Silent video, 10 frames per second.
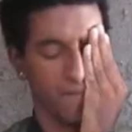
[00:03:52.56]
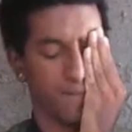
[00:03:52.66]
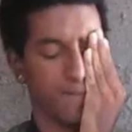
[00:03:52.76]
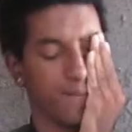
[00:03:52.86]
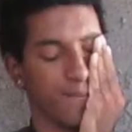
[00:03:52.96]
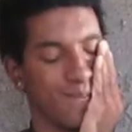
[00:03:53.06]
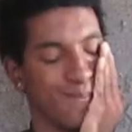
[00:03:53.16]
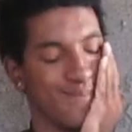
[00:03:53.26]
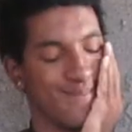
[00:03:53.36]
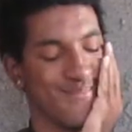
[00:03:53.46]

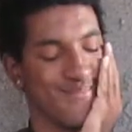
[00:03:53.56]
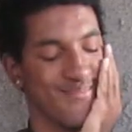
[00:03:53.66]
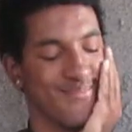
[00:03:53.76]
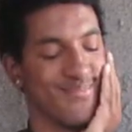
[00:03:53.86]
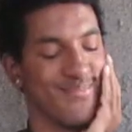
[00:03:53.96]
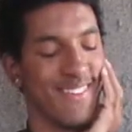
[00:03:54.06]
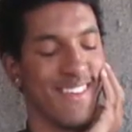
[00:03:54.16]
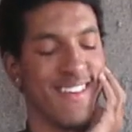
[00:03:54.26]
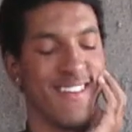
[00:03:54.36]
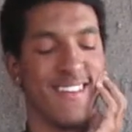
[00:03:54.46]

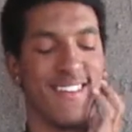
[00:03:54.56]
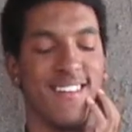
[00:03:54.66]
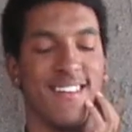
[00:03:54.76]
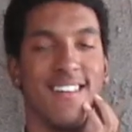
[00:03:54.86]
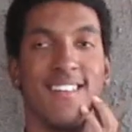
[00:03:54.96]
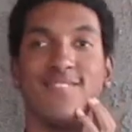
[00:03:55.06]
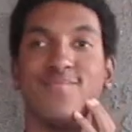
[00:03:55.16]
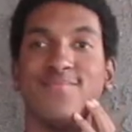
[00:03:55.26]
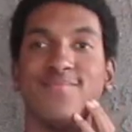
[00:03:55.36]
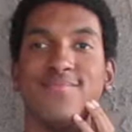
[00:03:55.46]
(silence)